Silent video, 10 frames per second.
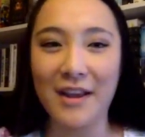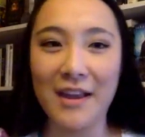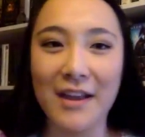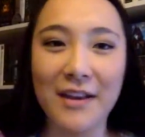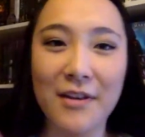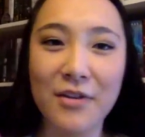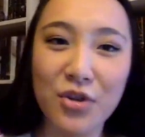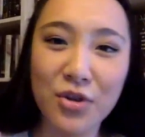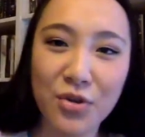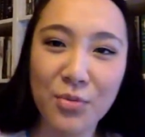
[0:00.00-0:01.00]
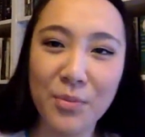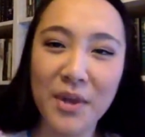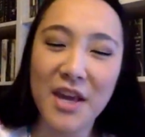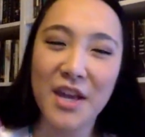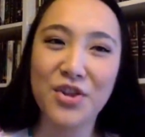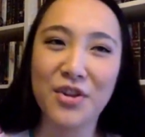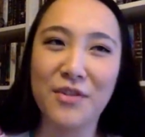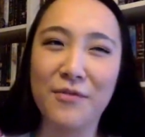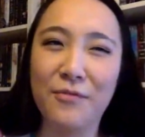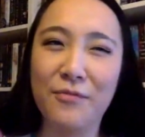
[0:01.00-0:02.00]
And to me, it
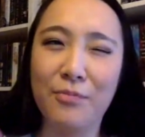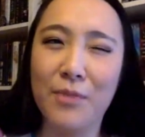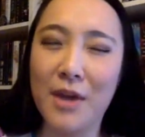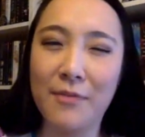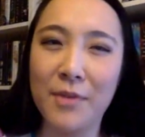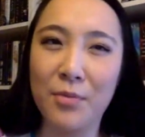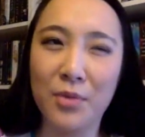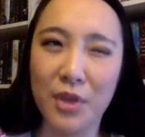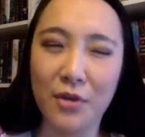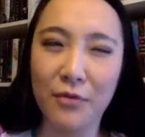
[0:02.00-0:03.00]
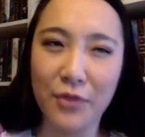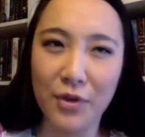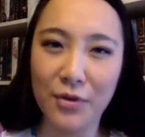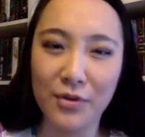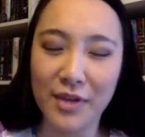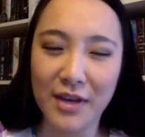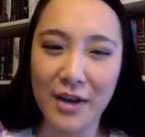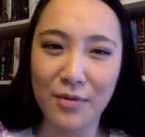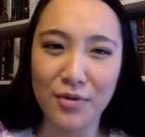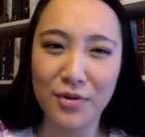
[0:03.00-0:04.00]
just left me really confused. And
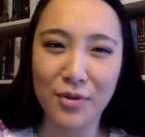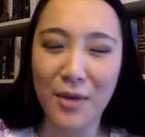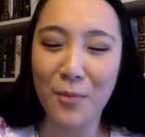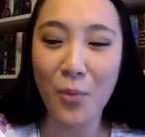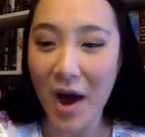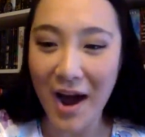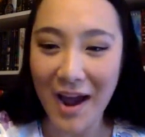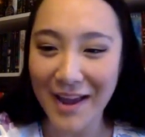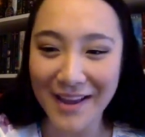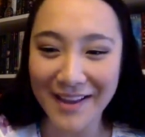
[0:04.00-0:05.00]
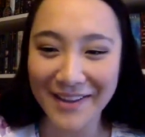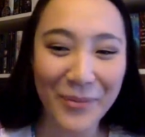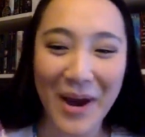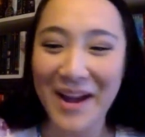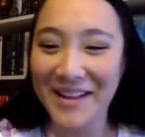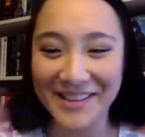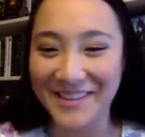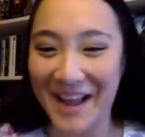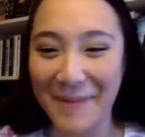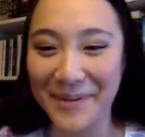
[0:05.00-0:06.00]
I was just like, why, why is
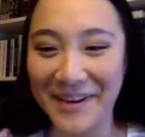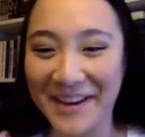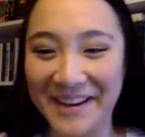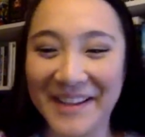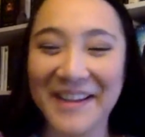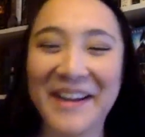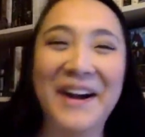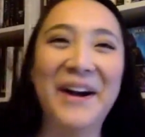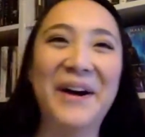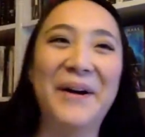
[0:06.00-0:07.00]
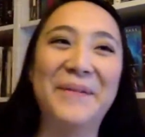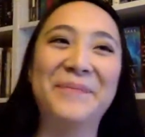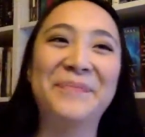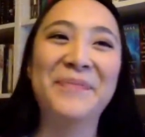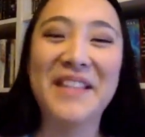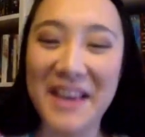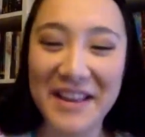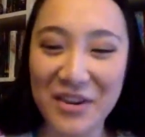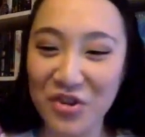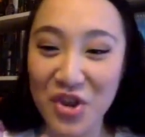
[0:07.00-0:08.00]
this happening? Um,
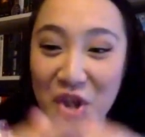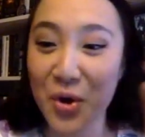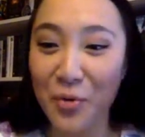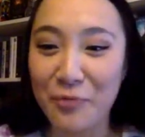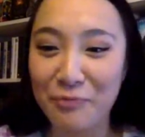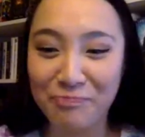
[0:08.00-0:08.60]
like there's no